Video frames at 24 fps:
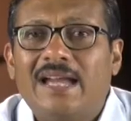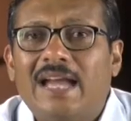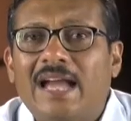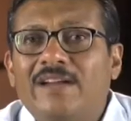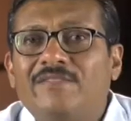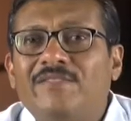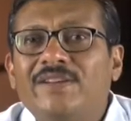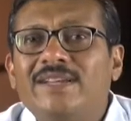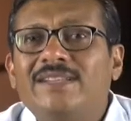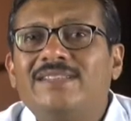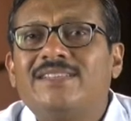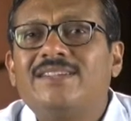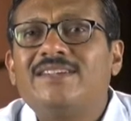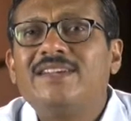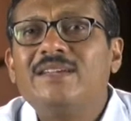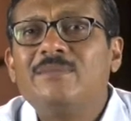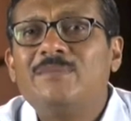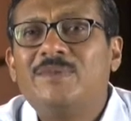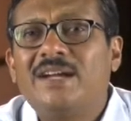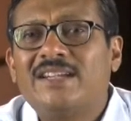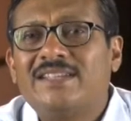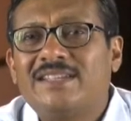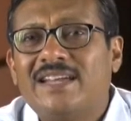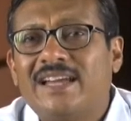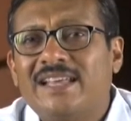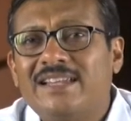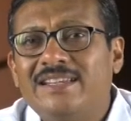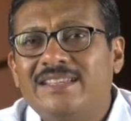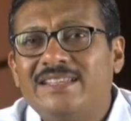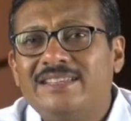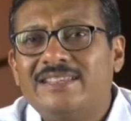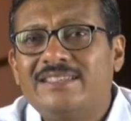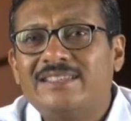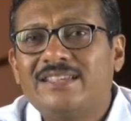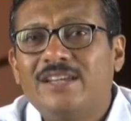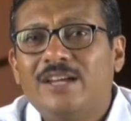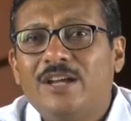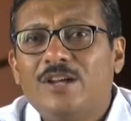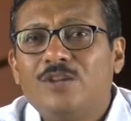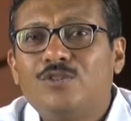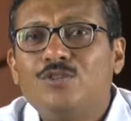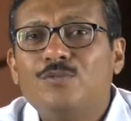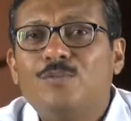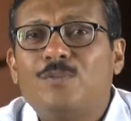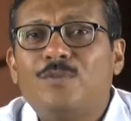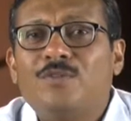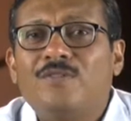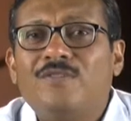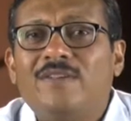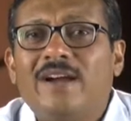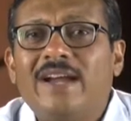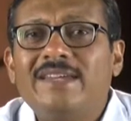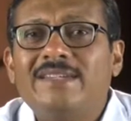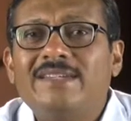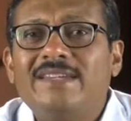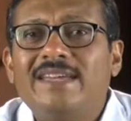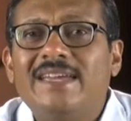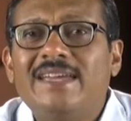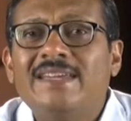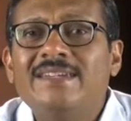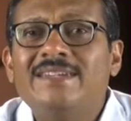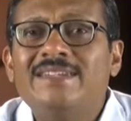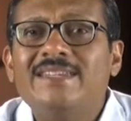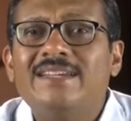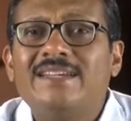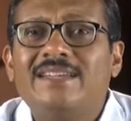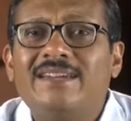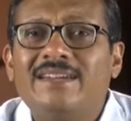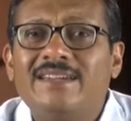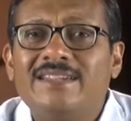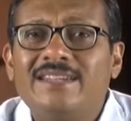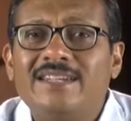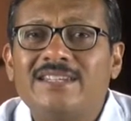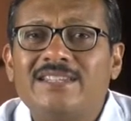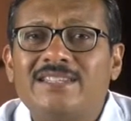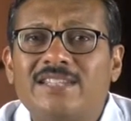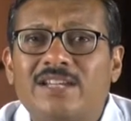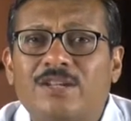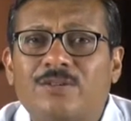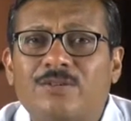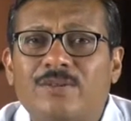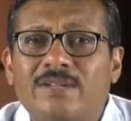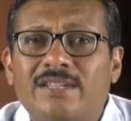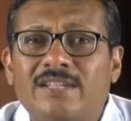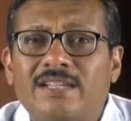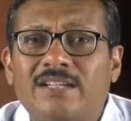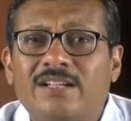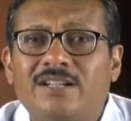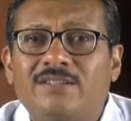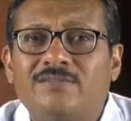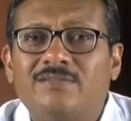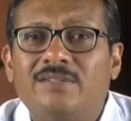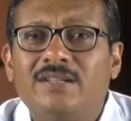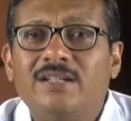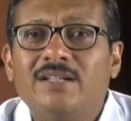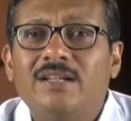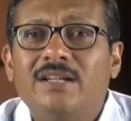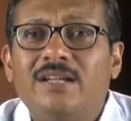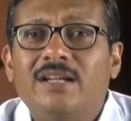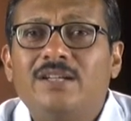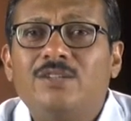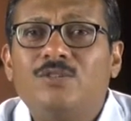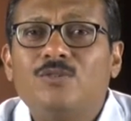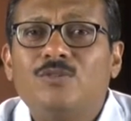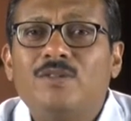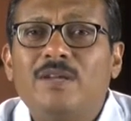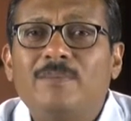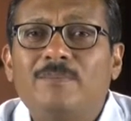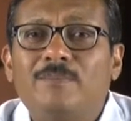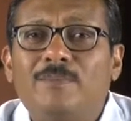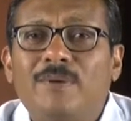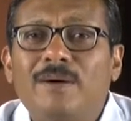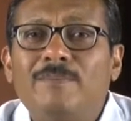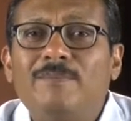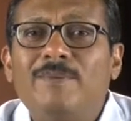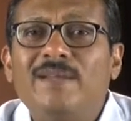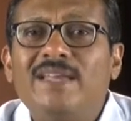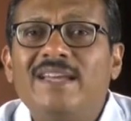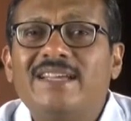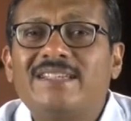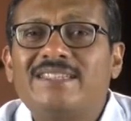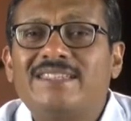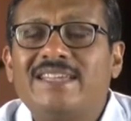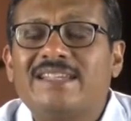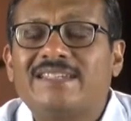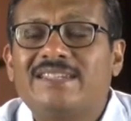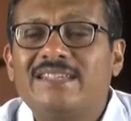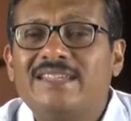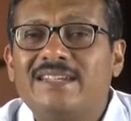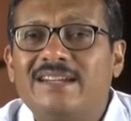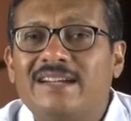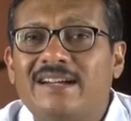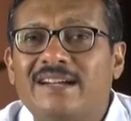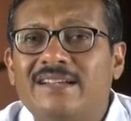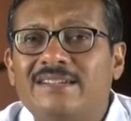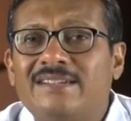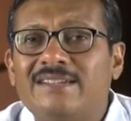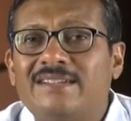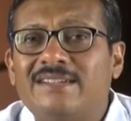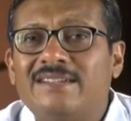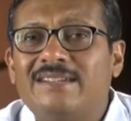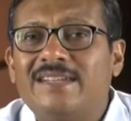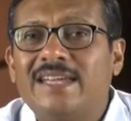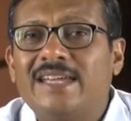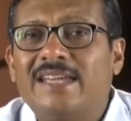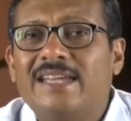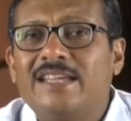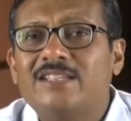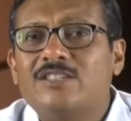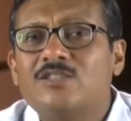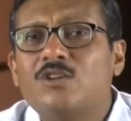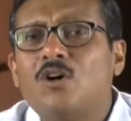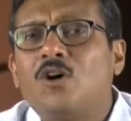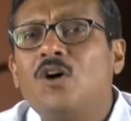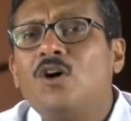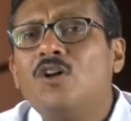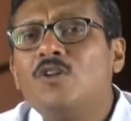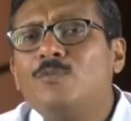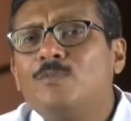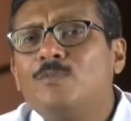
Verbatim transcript: having three battalions to provide integrated security cover to the public sector undertakings or